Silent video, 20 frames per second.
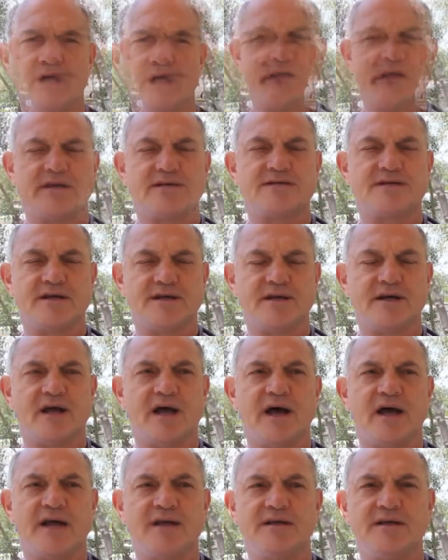Yes, in an
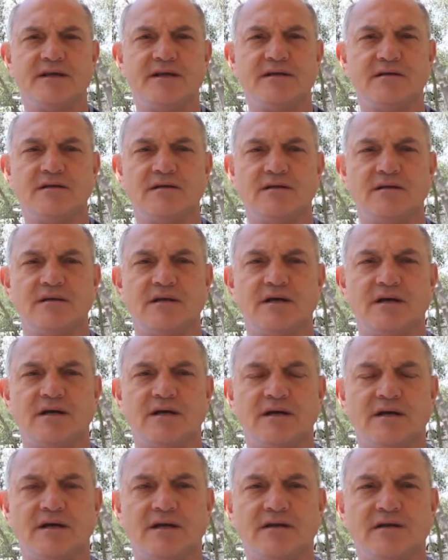ideal,
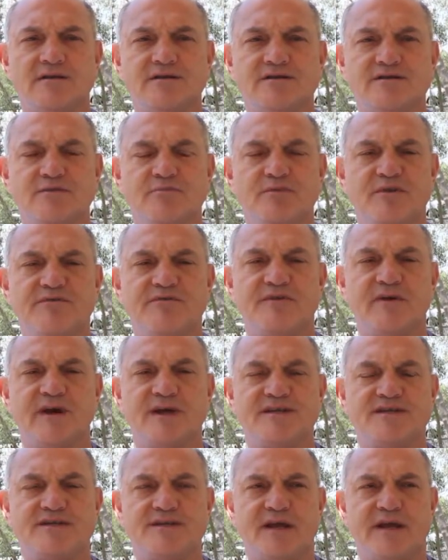uh,
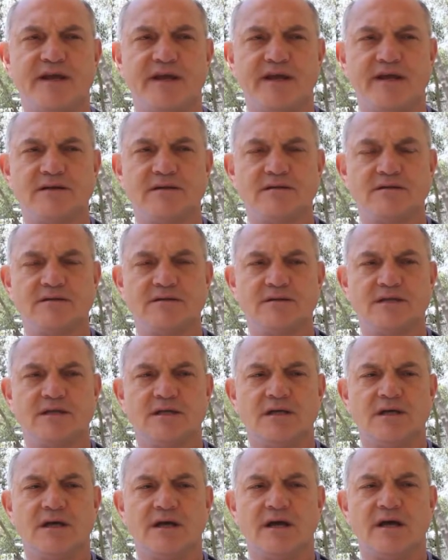simplified setting,
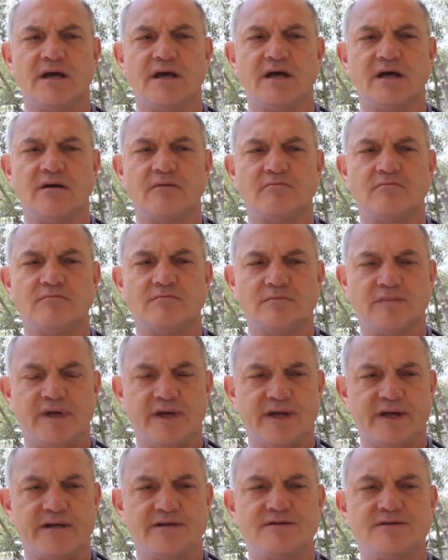um,
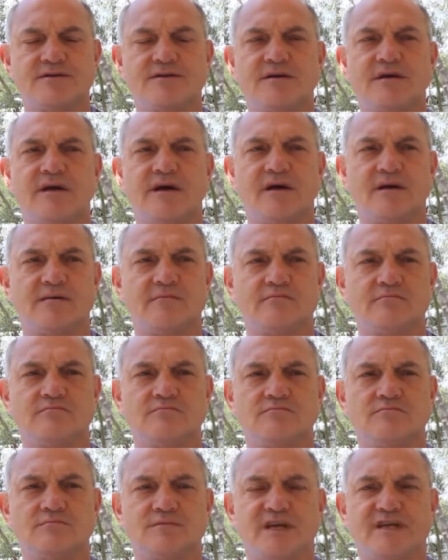it's, uh,
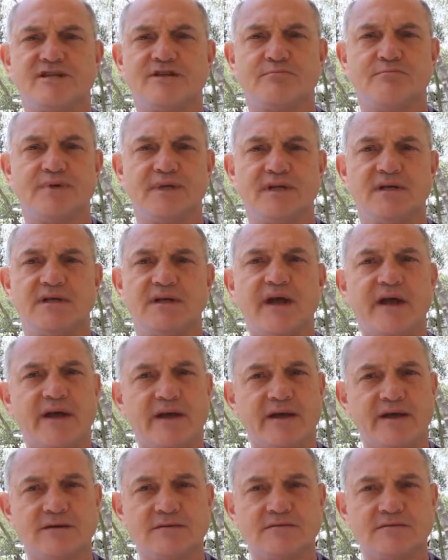it's a pill a day.